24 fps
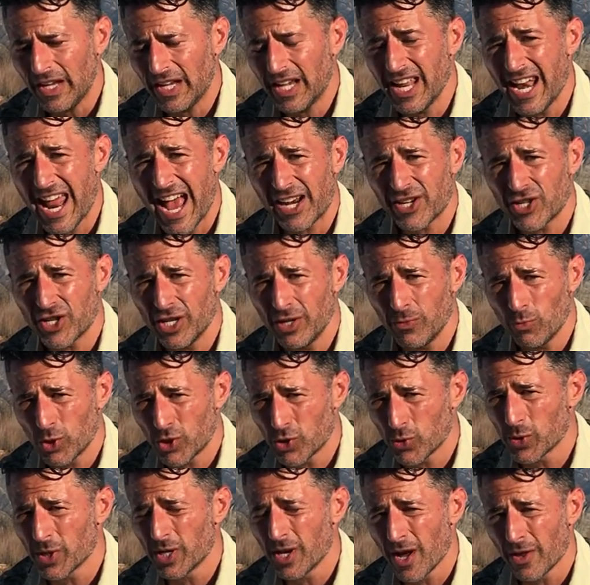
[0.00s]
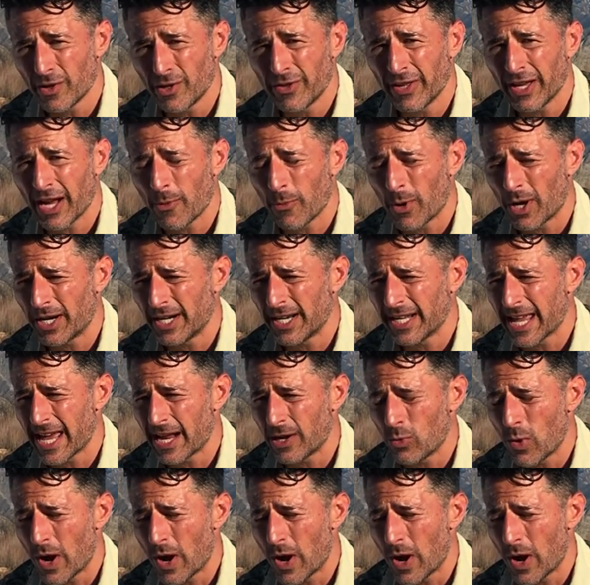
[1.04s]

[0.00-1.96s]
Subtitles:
connection, which was another thing I wanted to get